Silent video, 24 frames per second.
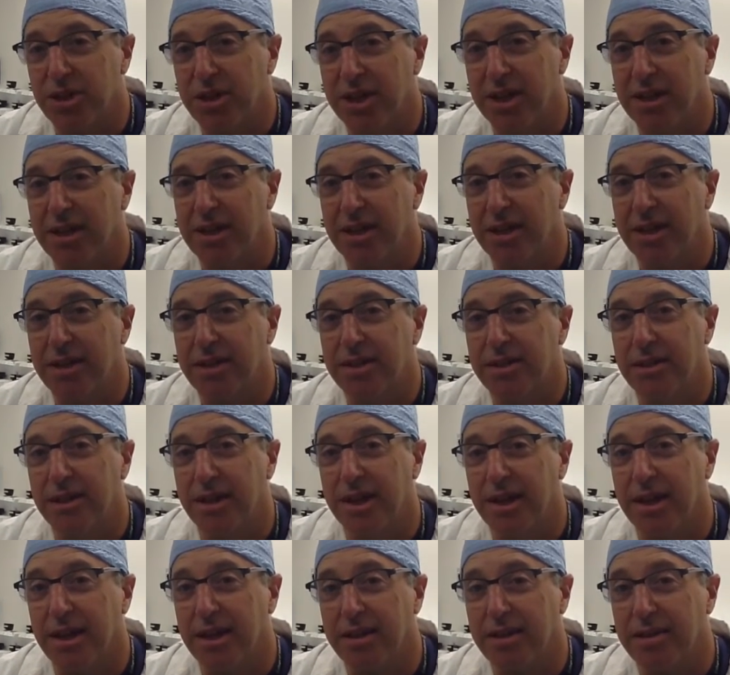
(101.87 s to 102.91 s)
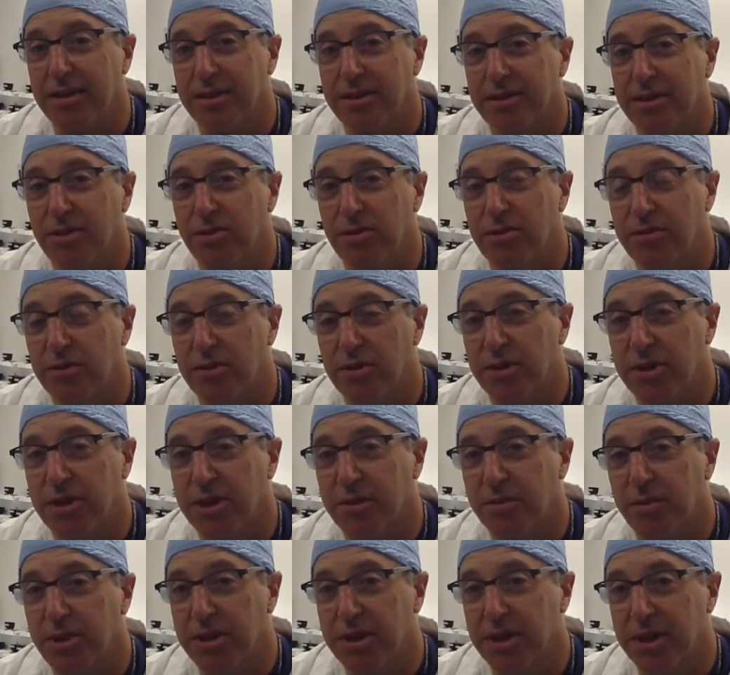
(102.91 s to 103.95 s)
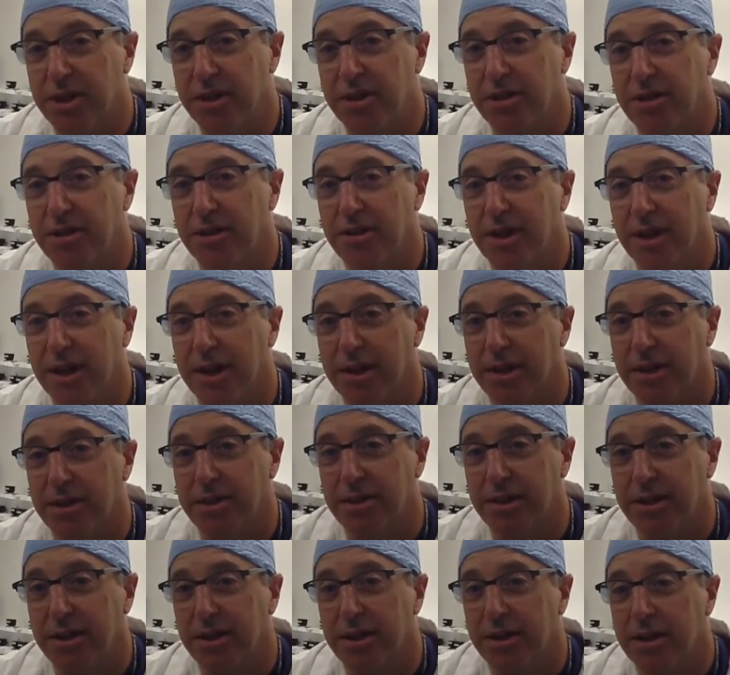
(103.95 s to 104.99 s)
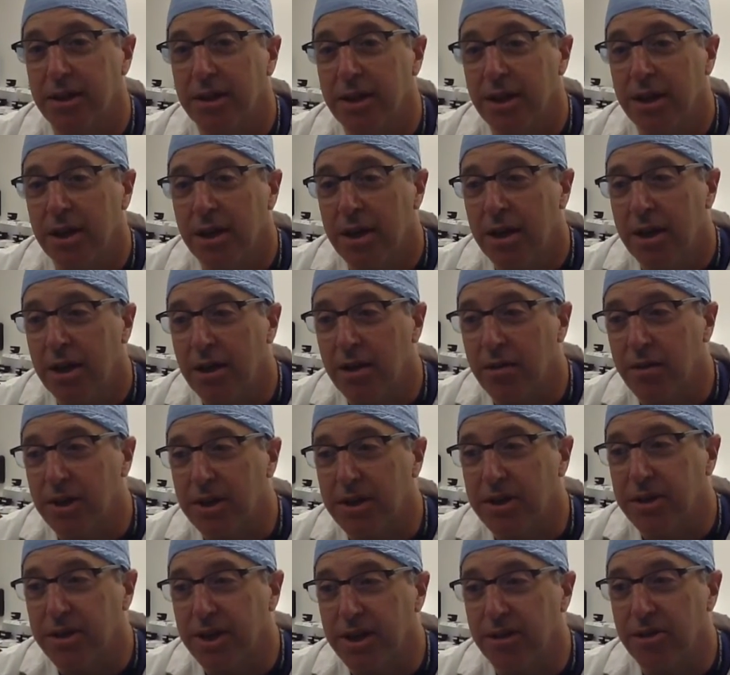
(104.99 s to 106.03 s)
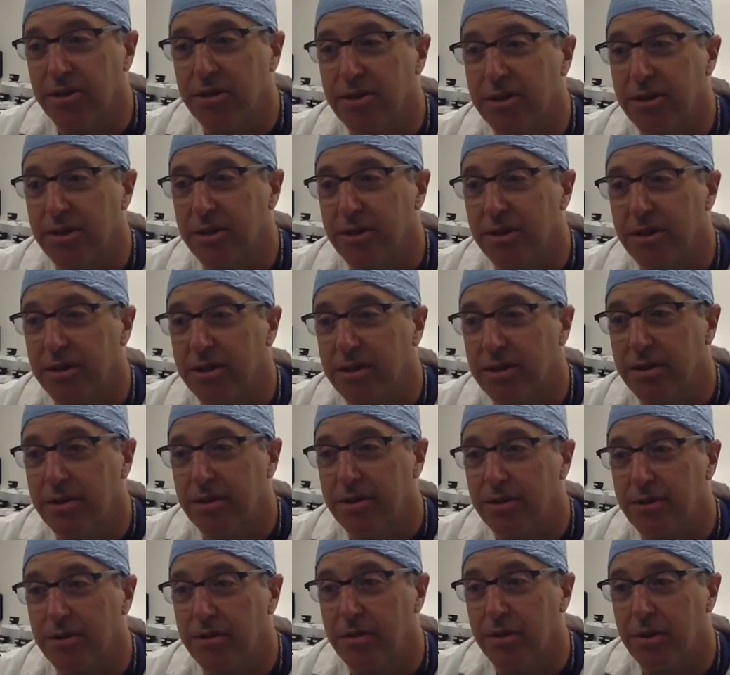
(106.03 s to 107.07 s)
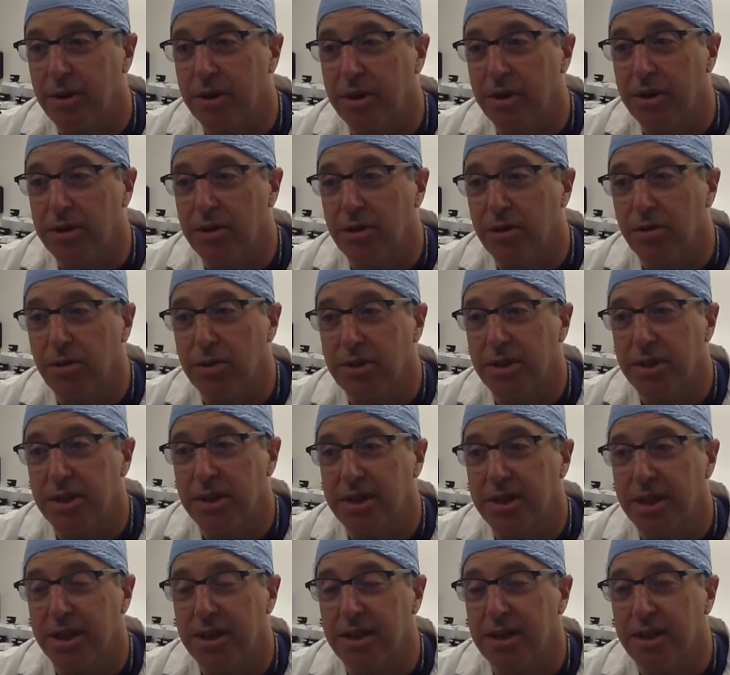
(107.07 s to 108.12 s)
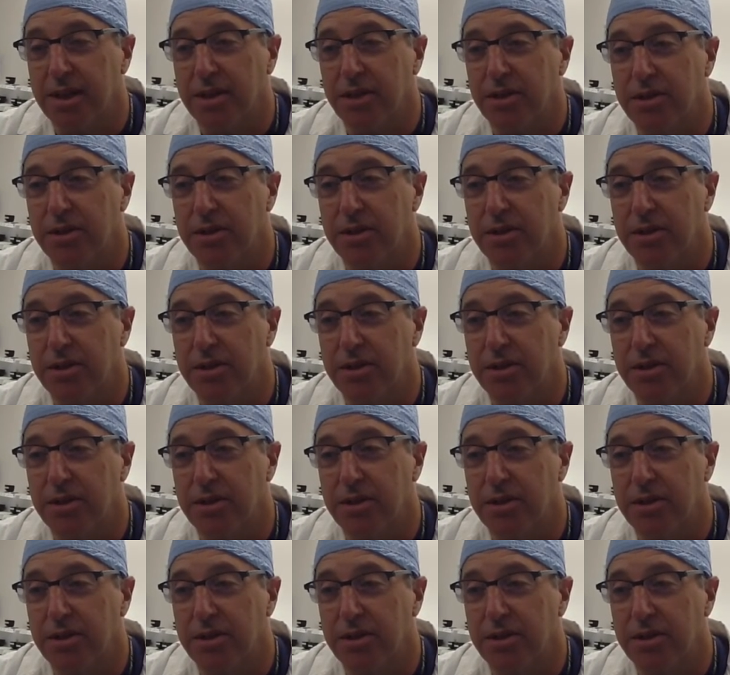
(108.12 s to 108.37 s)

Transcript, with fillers: techniques, and this university in particular has uh, a great center to, to uh, use these techniques.